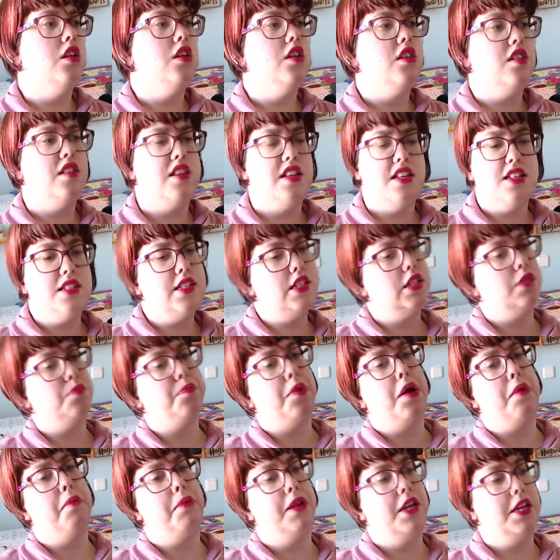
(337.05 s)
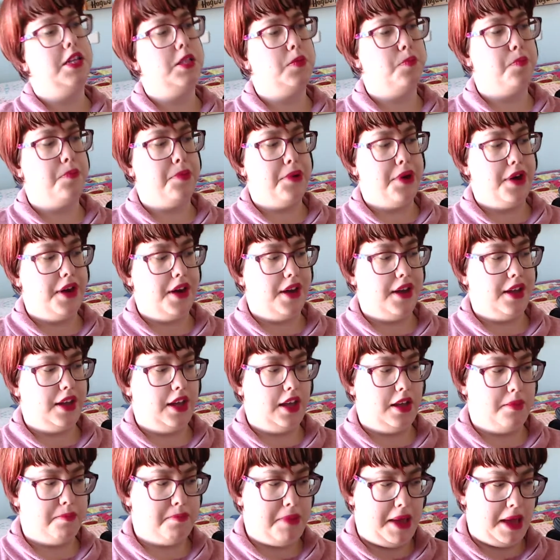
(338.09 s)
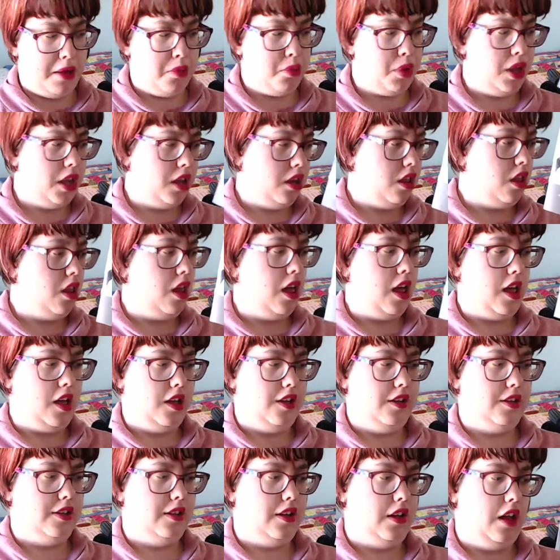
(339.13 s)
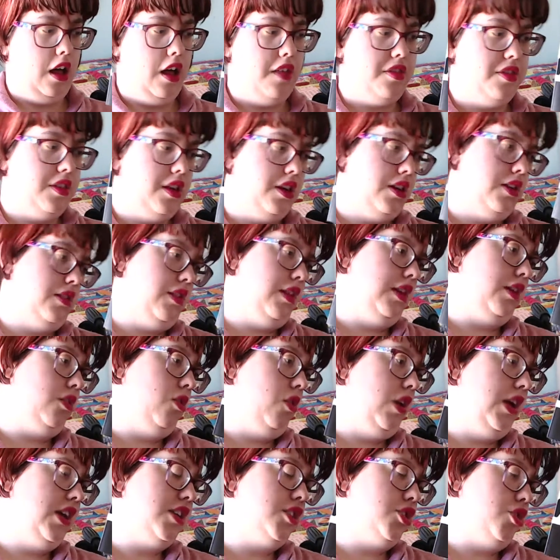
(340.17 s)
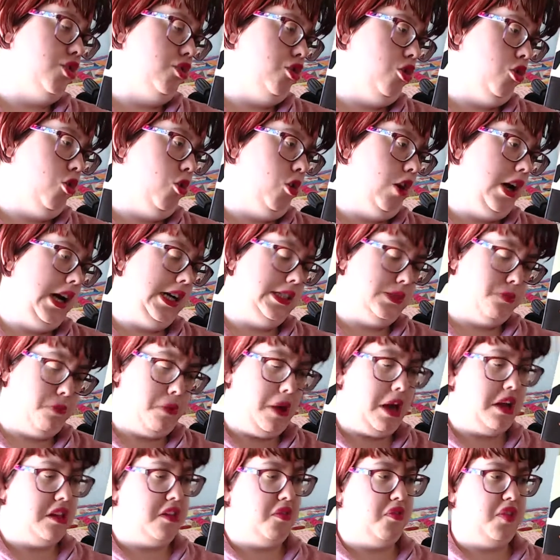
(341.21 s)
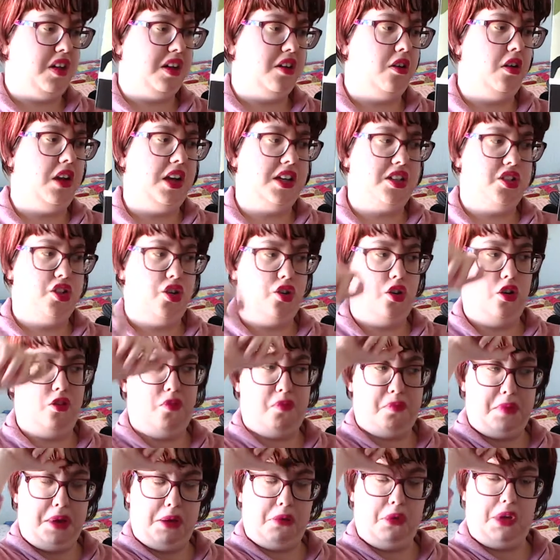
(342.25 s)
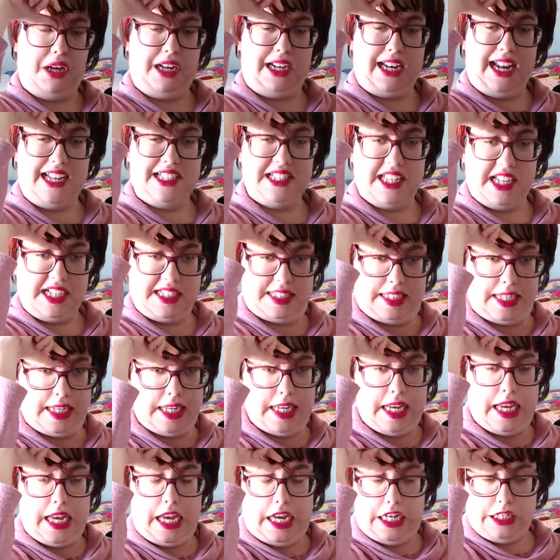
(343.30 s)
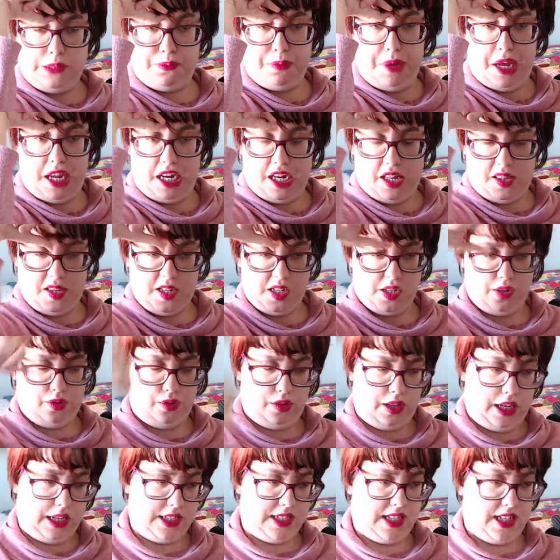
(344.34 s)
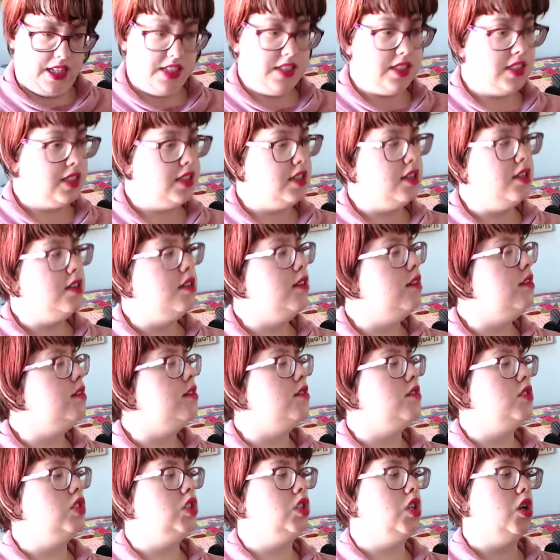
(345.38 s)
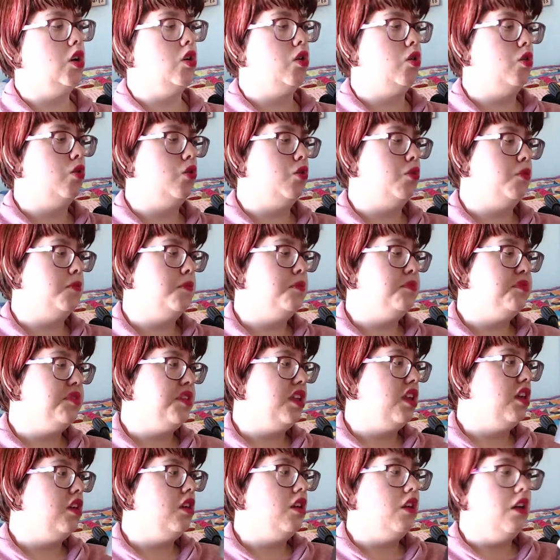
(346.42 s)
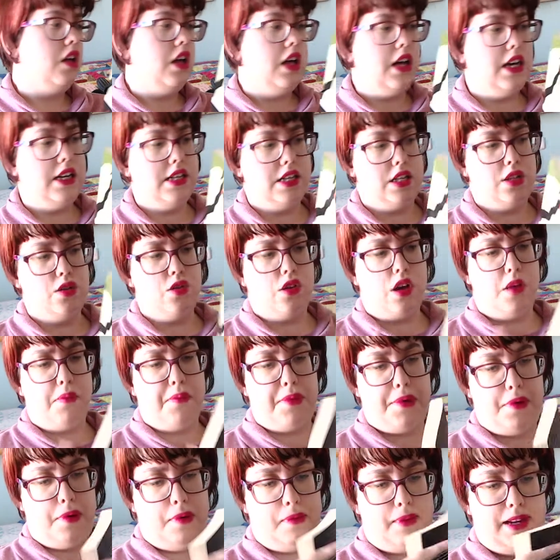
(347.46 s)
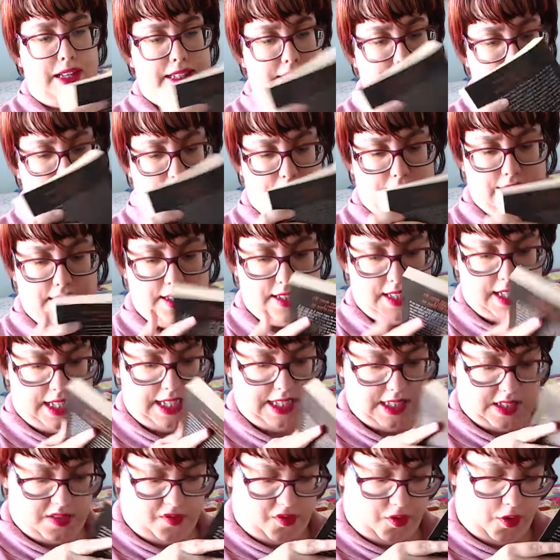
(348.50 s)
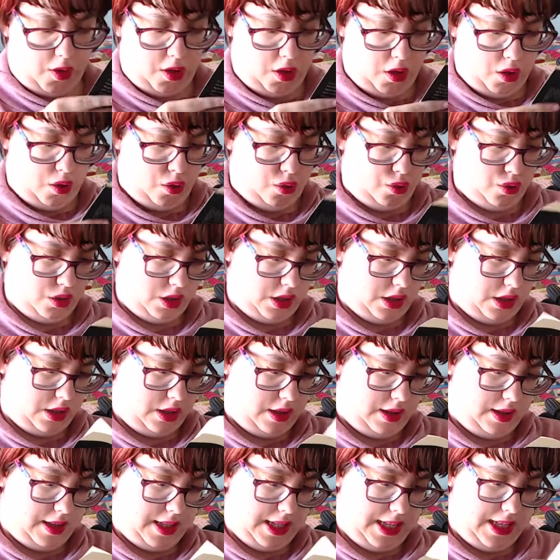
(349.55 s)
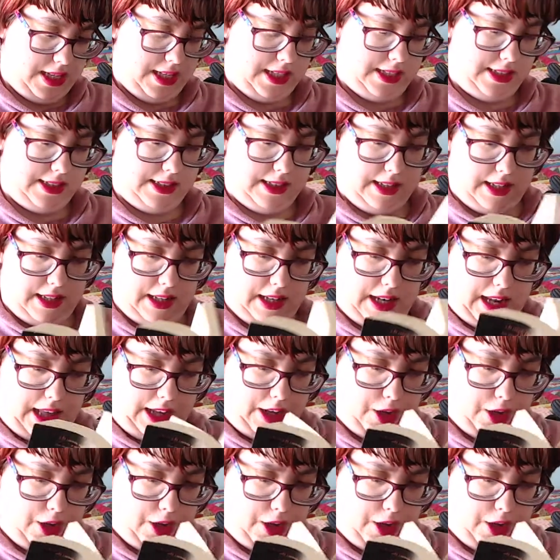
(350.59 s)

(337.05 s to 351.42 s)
This is published by Penguin under the collection, or as part of the collection of Penguin Classics Spain edition, that is. So, as you can probably tell, this follows the like